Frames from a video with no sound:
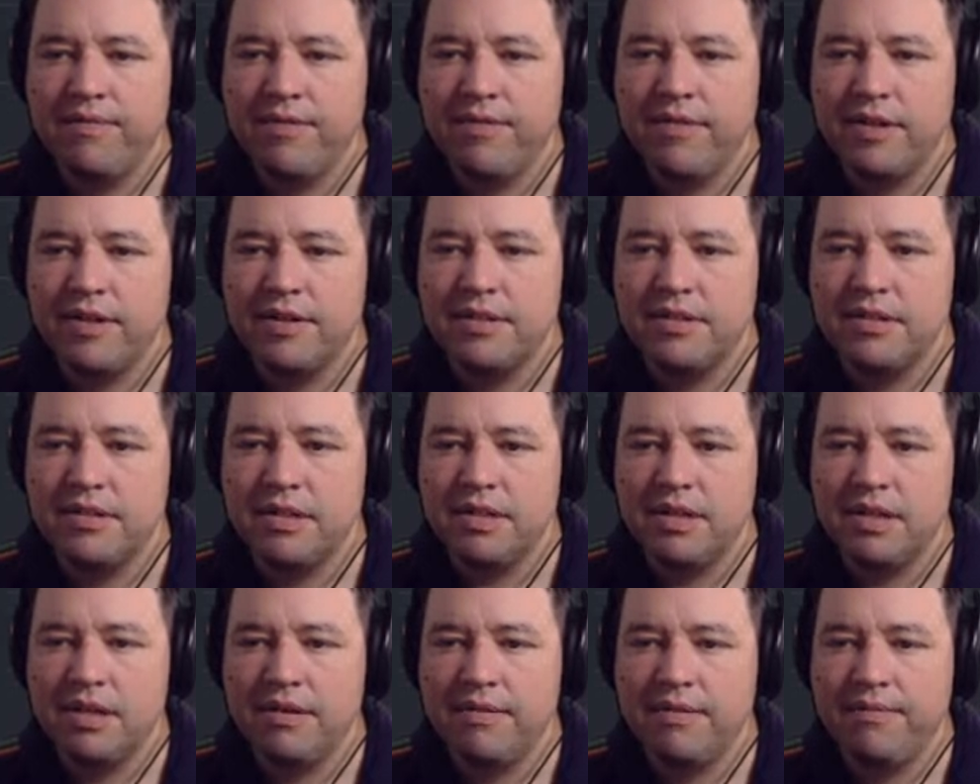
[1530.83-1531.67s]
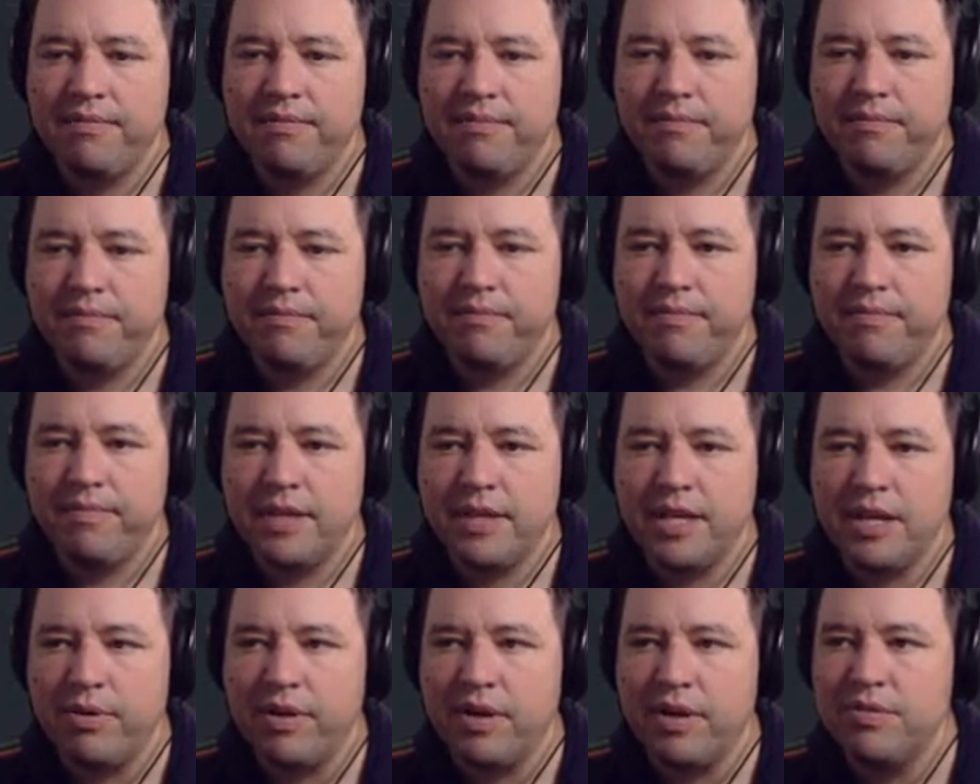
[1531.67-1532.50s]
Let's see.
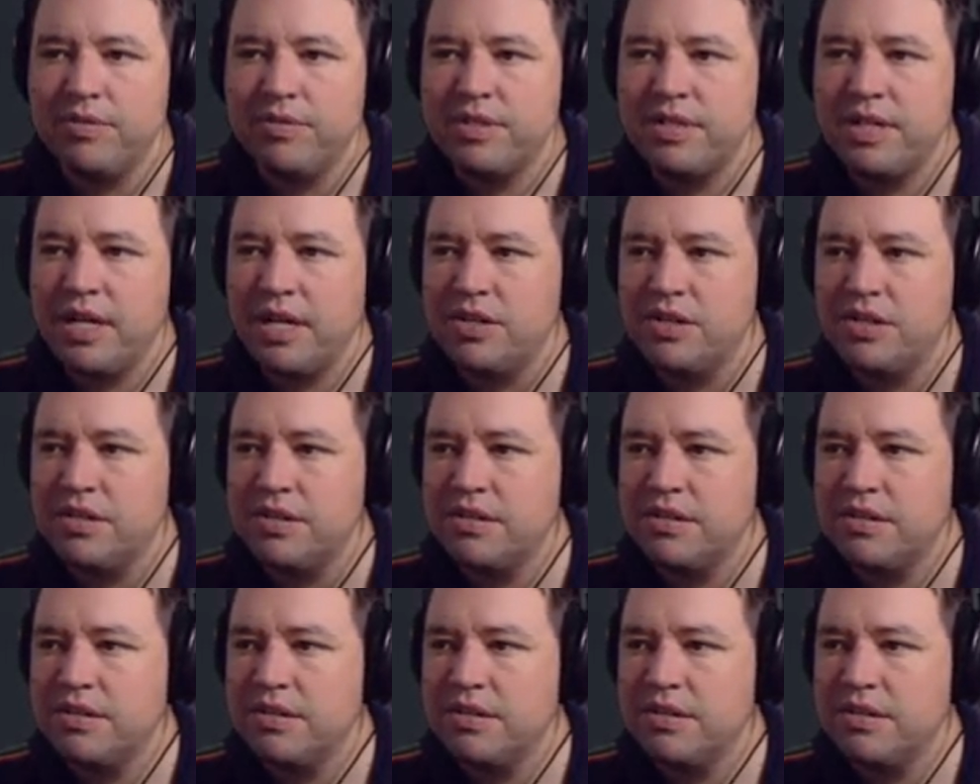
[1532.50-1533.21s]
Here we go. Stages.